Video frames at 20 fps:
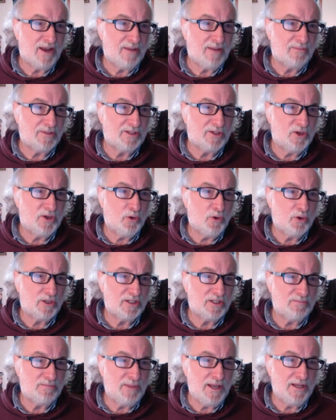an obscure
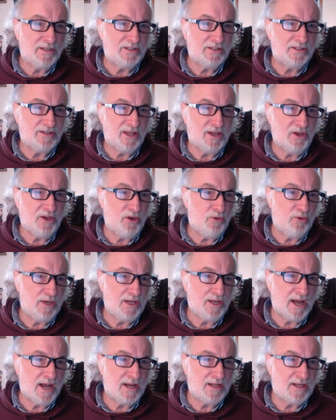speech that you
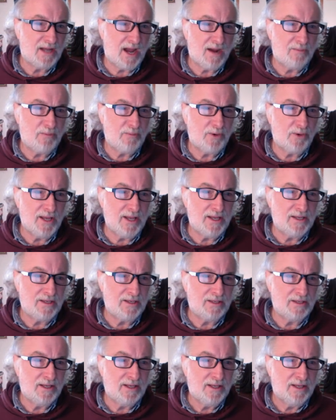cannot
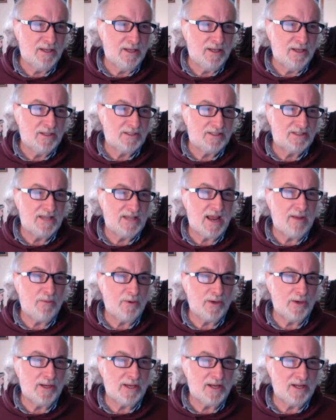comprehend,
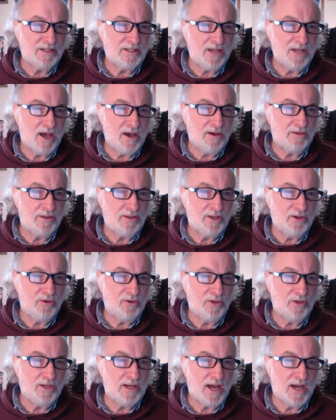stammering in a tongue that you
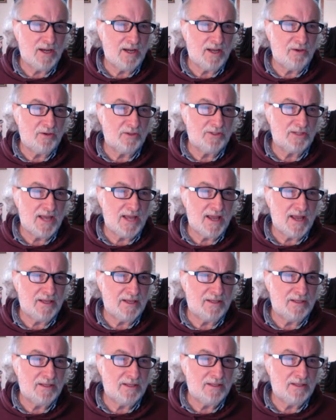cannot
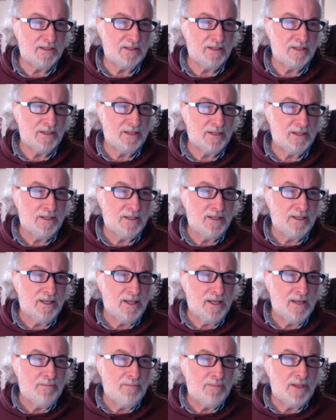understand.
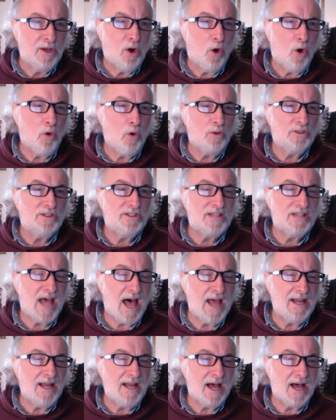Behold
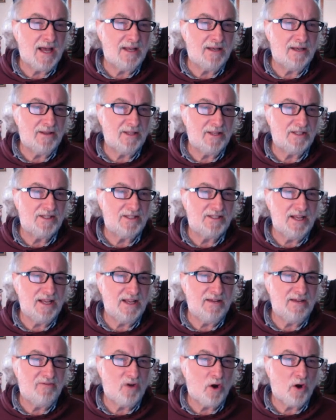Zion, the
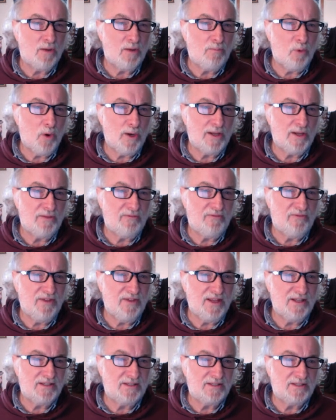city of our appointed
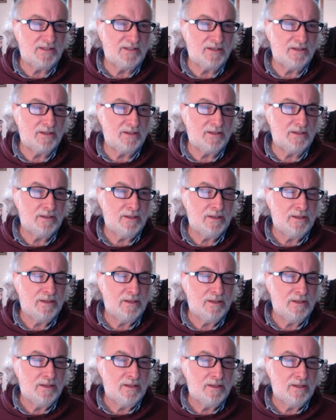feasts.
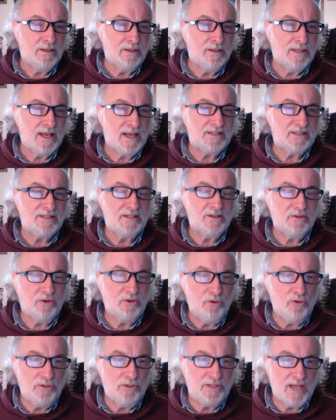That's
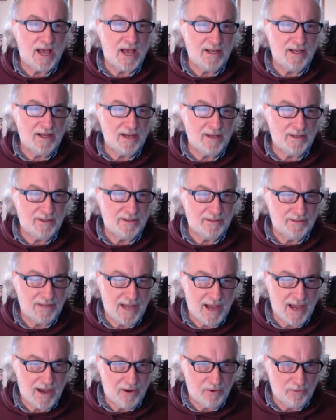New Zion
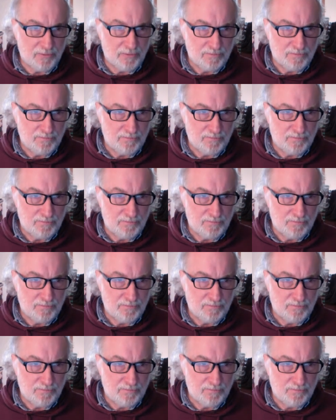now.